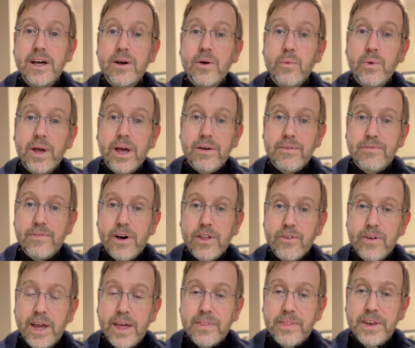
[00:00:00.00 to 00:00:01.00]
we have Father
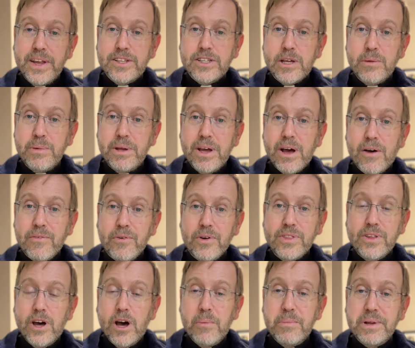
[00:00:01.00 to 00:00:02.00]
Anthony's going to be offering
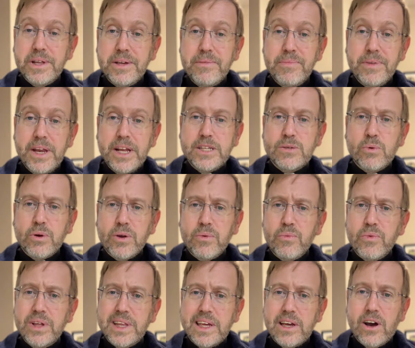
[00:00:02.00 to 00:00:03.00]
the homily, and he's working
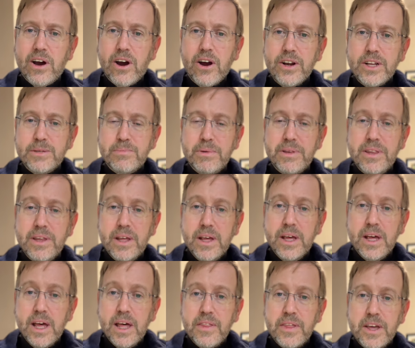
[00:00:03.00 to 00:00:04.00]
really hard. He's been
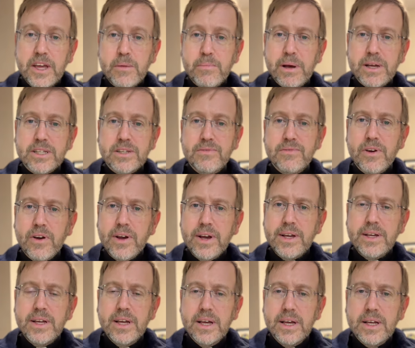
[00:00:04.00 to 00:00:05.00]
thinking about some
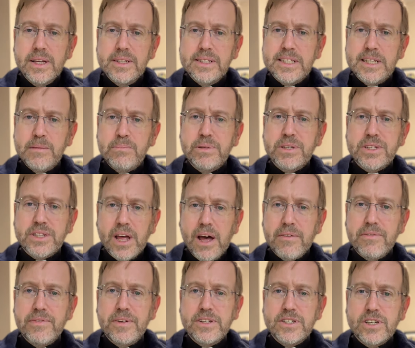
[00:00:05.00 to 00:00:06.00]
very deep
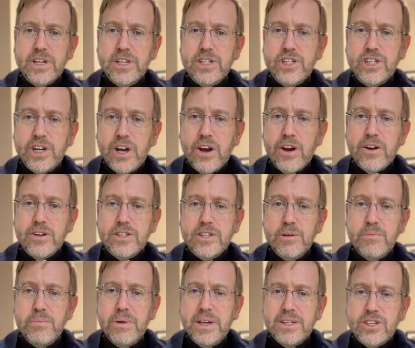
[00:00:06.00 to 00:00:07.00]
stuff, and he's going to share
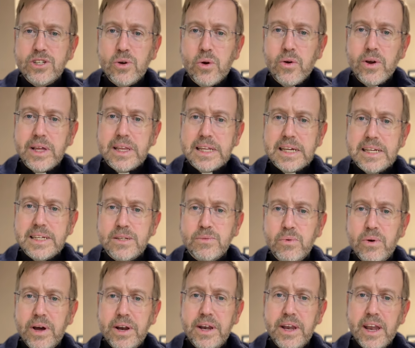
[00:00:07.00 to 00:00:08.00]
a story, at least
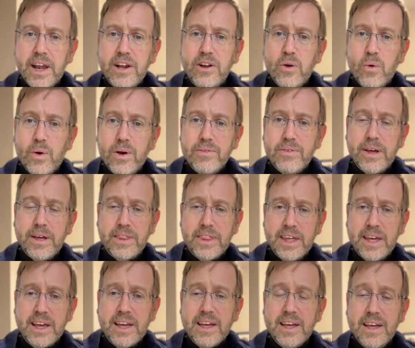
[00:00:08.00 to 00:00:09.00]
one that I know of, I
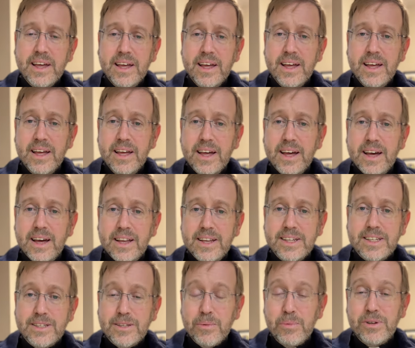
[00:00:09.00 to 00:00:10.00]
think, at
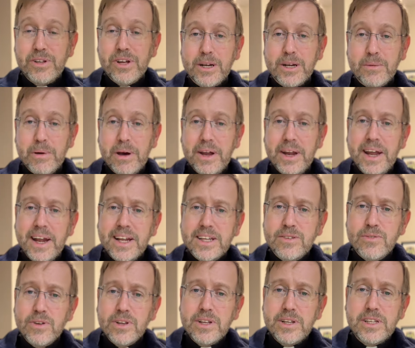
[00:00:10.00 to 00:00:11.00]
least that we about, and
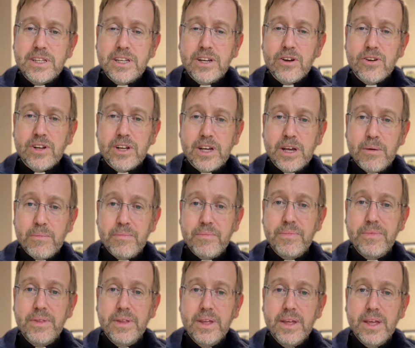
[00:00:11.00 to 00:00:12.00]
it's really dear to him.
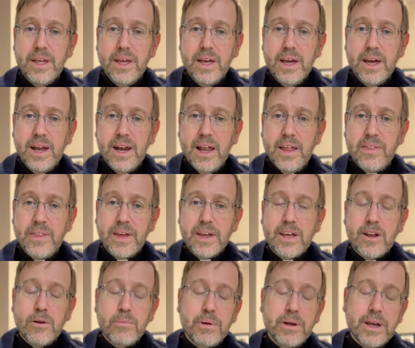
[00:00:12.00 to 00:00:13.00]
And I think
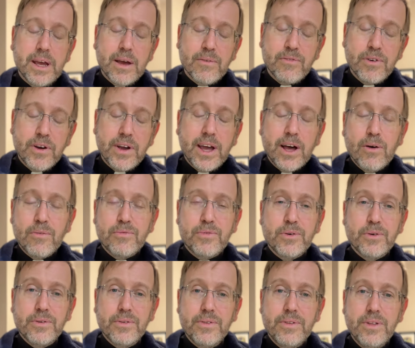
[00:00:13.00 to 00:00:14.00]
it'll be very
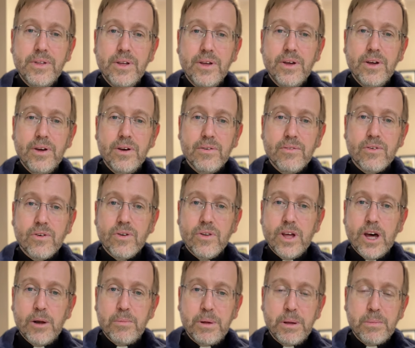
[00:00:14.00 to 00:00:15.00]
helpful for a
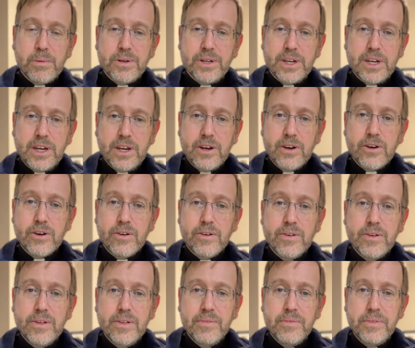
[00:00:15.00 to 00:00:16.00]
lot of people to hear
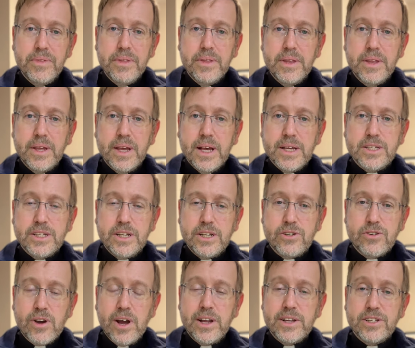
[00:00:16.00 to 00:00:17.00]
as he
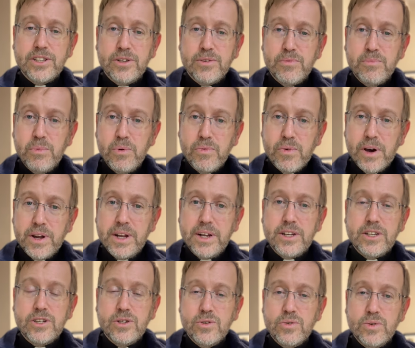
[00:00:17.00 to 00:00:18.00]
tries to move on
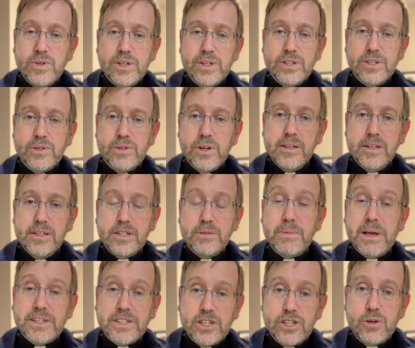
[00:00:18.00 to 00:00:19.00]
into his
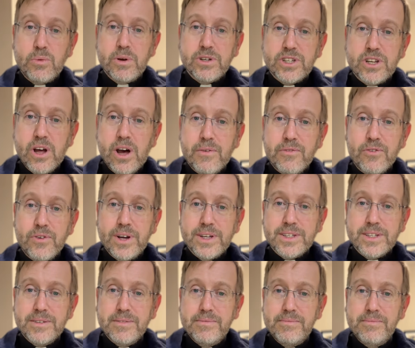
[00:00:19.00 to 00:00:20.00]
message he wants to offer
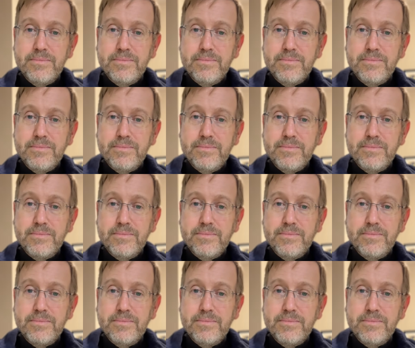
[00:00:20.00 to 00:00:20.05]
us.